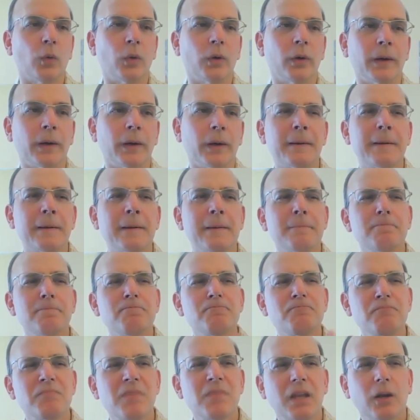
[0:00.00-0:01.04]
or
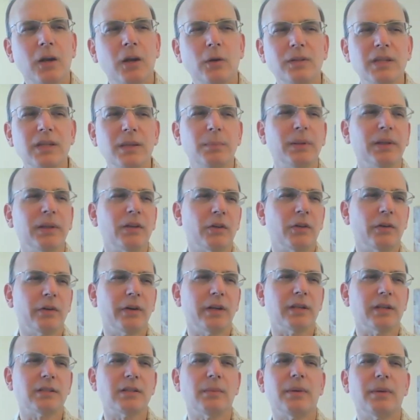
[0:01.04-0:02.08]
you know deeply
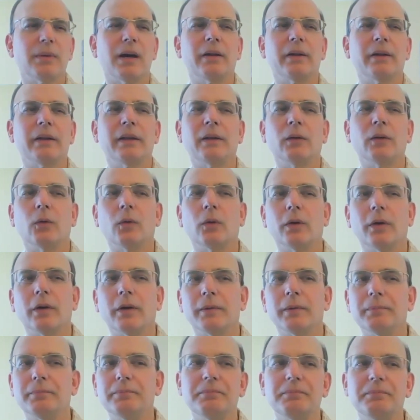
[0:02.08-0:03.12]
curious about it
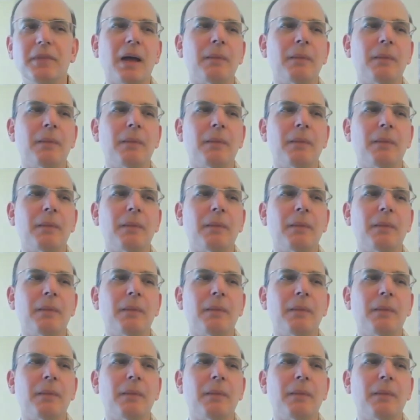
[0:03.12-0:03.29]
or